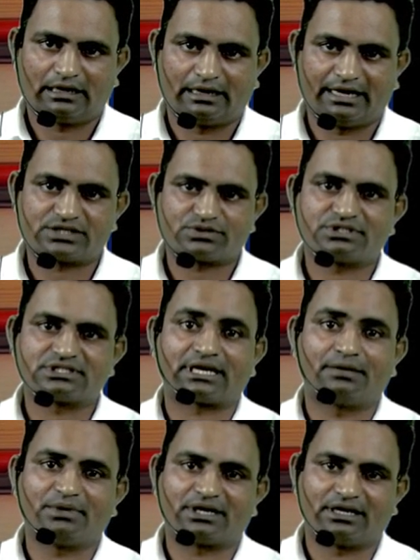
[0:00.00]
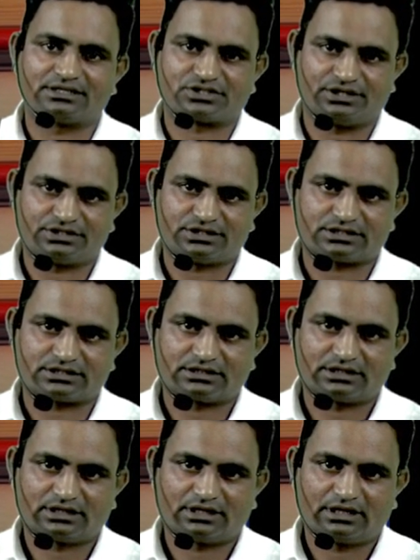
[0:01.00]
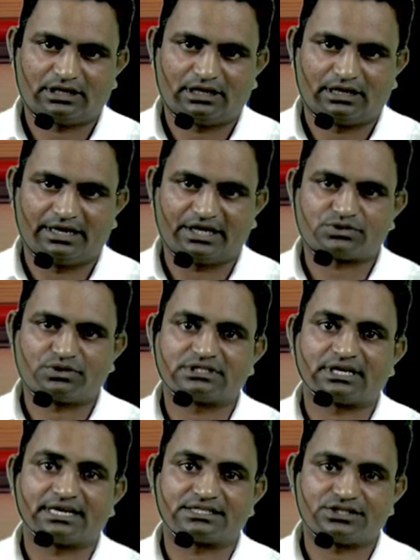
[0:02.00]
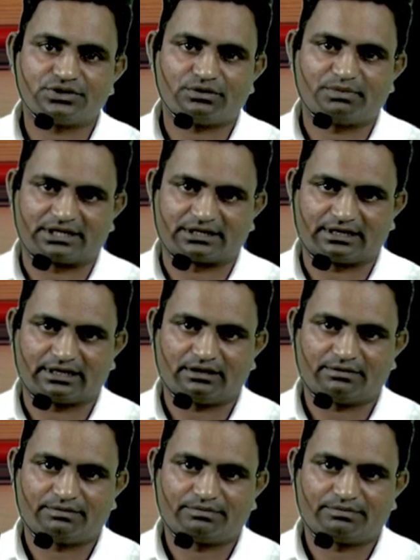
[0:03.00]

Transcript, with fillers: Next one is a chemical changes. Next one is a residual material.